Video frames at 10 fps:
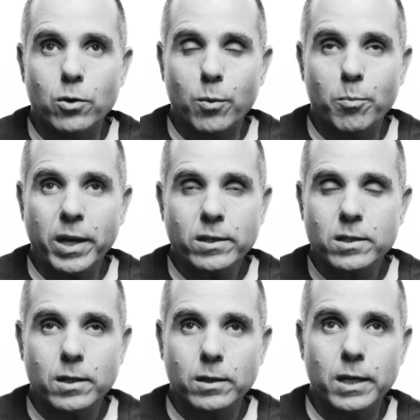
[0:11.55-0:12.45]
you're
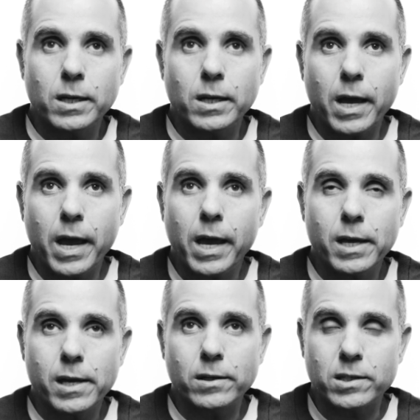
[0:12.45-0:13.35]
basically
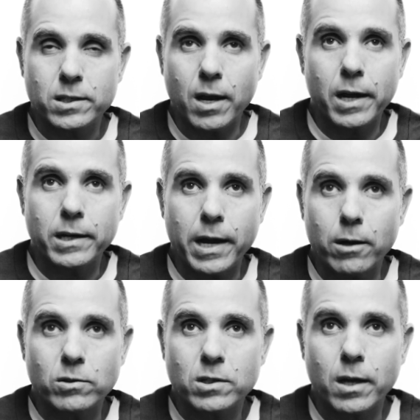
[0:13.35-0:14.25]
hanging a sign
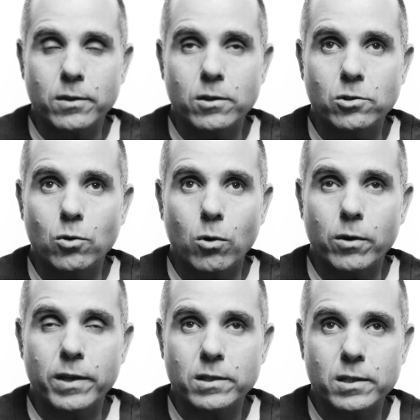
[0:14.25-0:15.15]
outside the
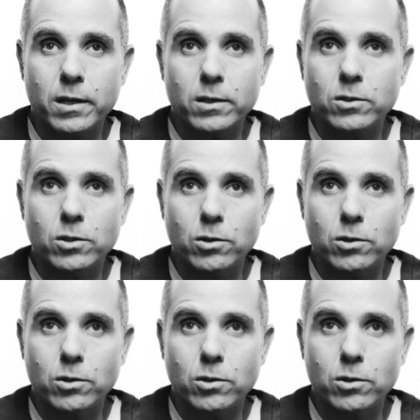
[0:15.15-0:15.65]
door that says,